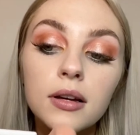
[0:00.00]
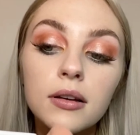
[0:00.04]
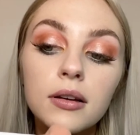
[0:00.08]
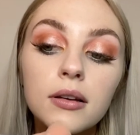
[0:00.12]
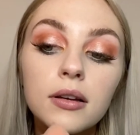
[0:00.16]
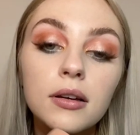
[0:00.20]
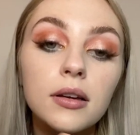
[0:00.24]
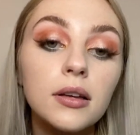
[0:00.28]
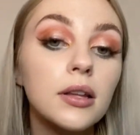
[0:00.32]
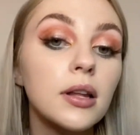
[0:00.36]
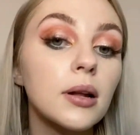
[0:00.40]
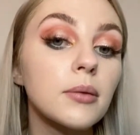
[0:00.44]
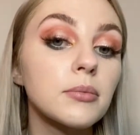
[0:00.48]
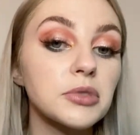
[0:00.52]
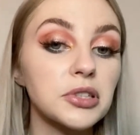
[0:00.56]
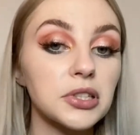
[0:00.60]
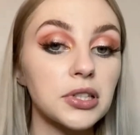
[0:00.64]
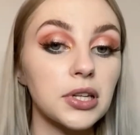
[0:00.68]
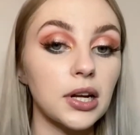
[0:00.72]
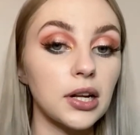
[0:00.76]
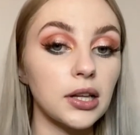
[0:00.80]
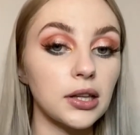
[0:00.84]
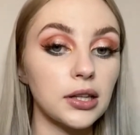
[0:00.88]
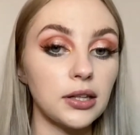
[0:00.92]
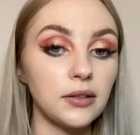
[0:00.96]
And I'm just
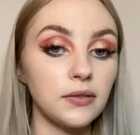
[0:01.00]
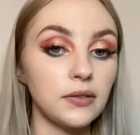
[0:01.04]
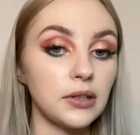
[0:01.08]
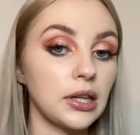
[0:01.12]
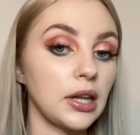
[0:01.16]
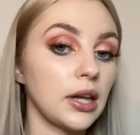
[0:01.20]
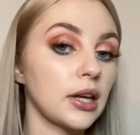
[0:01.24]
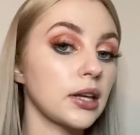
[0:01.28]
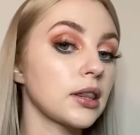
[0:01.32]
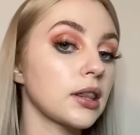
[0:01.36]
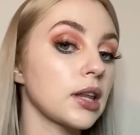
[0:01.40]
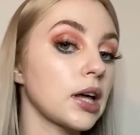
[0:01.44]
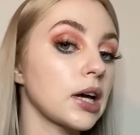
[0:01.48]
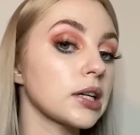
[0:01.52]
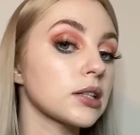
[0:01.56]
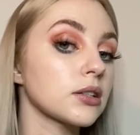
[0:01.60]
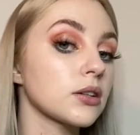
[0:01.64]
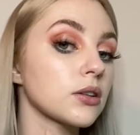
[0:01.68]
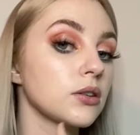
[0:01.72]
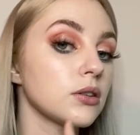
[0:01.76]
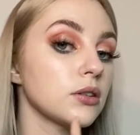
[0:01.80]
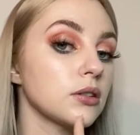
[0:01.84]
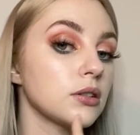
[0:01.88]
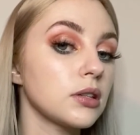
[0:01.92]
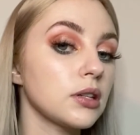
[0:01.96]
gonna leave it like that. So you
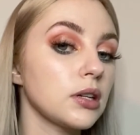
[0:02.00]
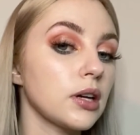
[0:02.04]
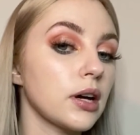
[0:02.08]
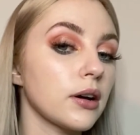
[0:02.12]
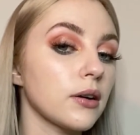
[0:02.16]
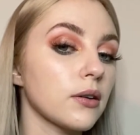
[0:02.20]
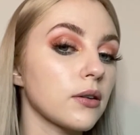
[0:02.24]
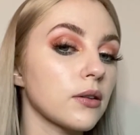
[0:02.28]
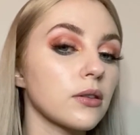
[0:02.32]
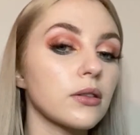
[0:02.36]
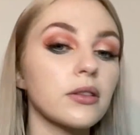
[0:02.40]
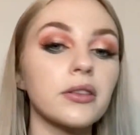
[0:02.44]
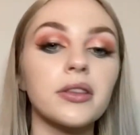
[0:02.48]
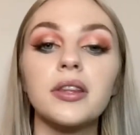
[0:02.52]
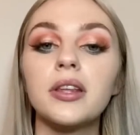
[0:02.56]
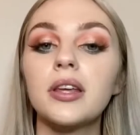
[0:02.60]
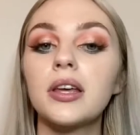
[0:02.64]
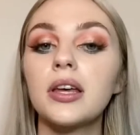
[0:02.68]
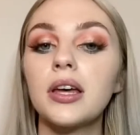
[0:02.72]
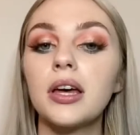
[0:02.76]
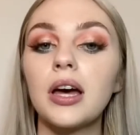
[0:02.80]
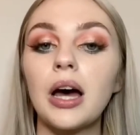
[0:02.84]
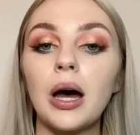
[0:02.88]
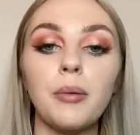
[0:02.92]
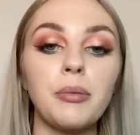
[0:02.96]
see how,
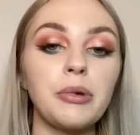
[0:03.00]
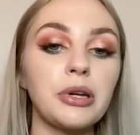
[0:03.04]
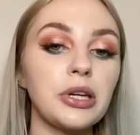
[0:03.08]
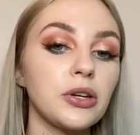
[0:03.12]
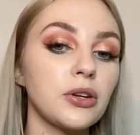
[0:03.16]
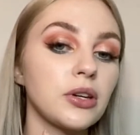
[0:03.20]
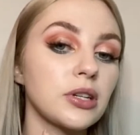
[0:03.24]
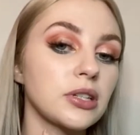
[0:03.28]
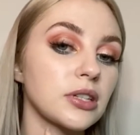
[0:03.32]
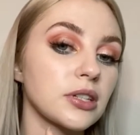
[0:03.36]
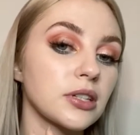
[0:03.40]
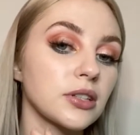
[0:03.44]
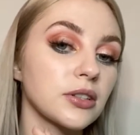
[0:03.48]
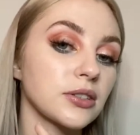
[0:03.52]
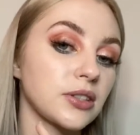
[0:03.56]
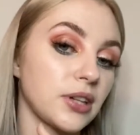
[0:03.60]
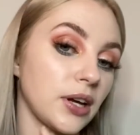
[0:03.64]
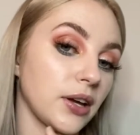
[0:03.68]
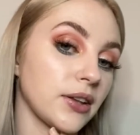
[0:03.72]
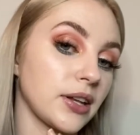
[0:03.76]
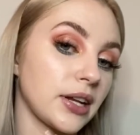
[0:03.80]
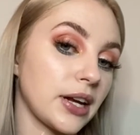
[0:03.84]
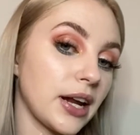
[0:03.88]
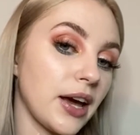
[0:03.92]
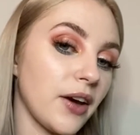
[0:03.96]
I mean, you can still tell
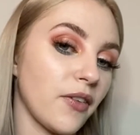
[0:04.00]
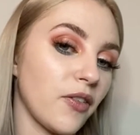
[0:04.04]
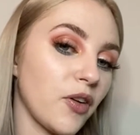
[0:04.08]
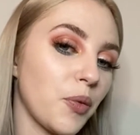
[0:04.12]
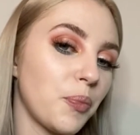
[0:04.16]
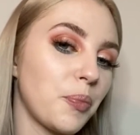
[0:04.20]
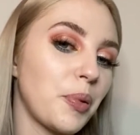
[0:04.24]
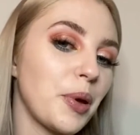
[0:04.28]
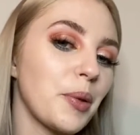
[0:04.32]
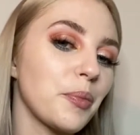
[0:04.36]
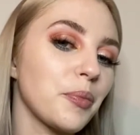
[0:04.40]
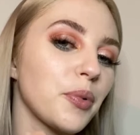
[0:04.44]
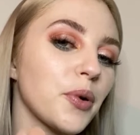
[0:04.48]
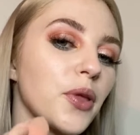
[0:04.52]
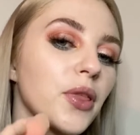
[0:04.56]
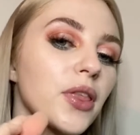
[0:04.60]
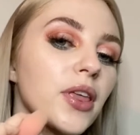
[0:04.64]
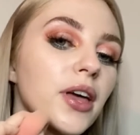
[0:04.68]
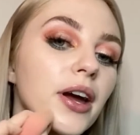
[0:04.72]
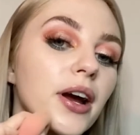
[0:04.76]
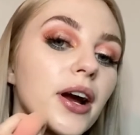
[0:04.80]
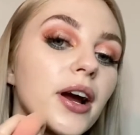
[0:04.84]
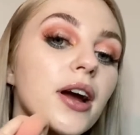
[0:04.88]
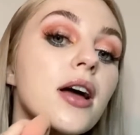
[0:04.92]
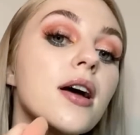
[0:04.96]
that I have a pimple
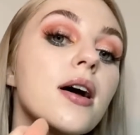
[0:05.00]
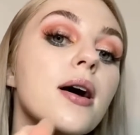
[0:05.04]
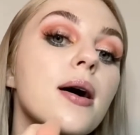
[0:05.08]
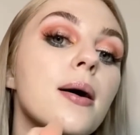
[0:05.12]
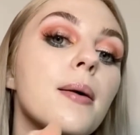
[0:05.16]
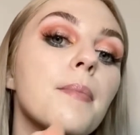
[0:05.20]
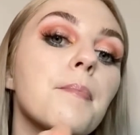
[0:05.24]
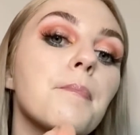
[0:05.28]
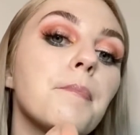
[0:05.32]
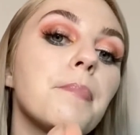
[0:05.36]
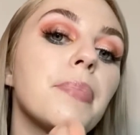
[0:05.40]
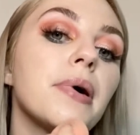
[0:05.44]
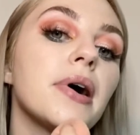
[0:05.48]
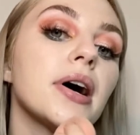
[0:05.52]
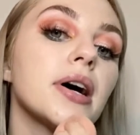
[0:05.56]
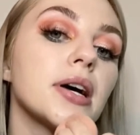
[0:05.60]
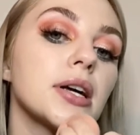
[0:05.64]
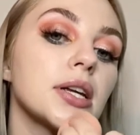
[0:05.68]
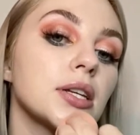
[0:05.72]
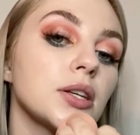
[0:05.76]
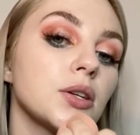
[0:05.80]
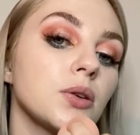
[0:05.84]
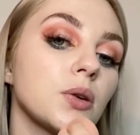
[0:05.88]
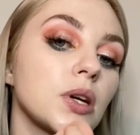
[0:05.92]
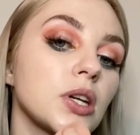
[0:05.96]
there, but
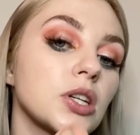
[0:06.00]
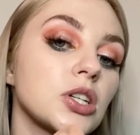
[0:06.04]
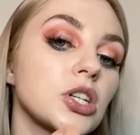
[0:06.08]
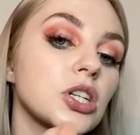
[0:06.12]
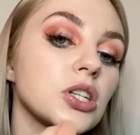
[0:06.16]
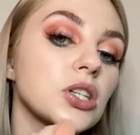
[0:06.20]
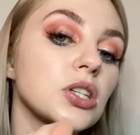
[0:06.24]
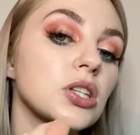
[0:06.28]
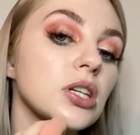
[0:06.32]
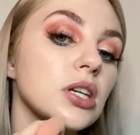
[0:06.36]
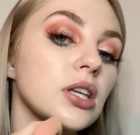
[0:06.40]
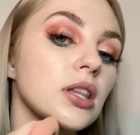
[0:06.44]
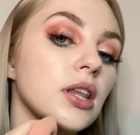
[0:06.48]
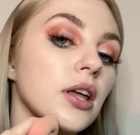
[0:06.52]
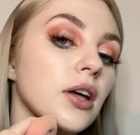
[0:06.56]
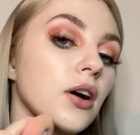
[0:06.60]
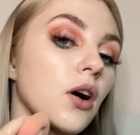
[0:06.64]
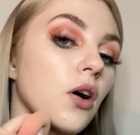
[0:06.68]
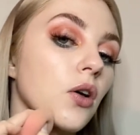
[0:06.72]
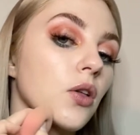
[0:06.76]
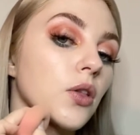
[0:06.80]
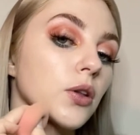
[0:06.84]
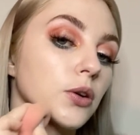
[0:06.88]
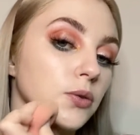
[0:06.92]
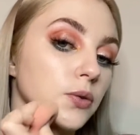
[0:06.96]
you can just see that all
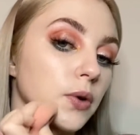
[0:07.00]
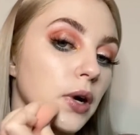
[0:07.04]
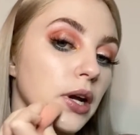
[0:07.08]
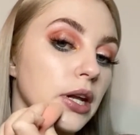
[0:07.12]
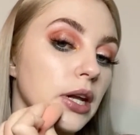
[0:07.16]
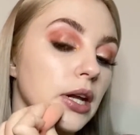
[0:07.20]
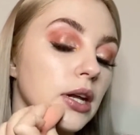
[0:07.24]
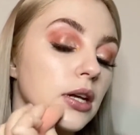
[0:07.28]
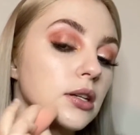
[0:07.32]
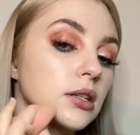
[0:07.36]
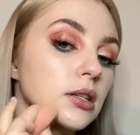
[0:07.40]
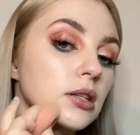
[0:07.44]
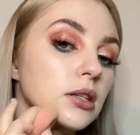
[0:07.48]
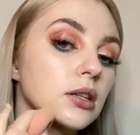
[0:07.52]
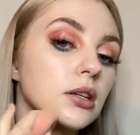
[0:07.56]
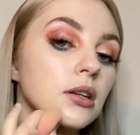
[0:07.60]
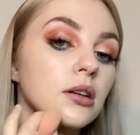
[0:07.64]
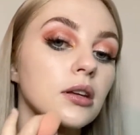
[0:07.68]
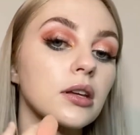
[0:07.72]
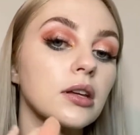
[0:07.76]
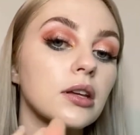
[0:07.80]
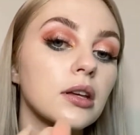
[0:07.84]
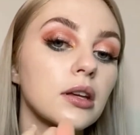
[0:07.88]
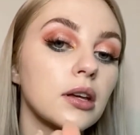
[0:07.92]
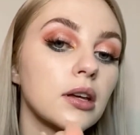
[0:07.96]
the redness
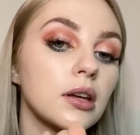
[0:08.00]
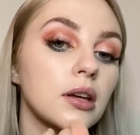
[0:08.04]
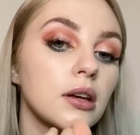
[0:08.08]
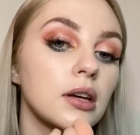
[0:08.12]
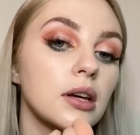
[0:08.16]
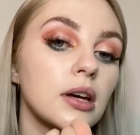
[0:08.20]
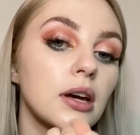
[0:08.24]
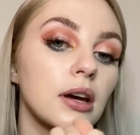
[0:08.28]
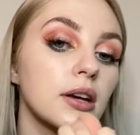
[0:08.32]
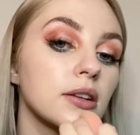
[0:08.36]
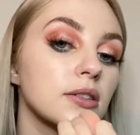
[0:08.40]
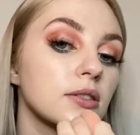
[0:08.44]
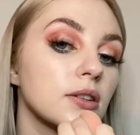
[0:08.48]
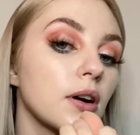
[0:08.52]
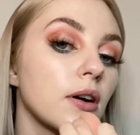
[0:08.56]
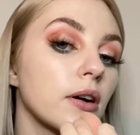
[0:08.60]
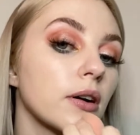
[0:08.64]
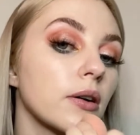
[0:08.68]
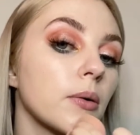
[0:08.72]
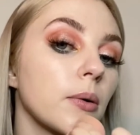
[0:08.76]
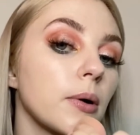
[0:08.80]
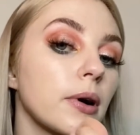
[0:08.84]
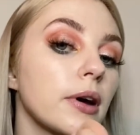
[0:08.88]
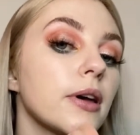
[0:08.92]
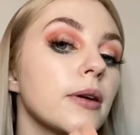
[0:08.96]
has gone
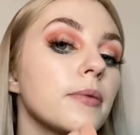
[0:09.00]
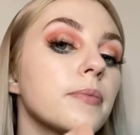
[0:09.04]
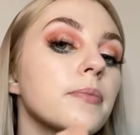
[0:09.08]
away.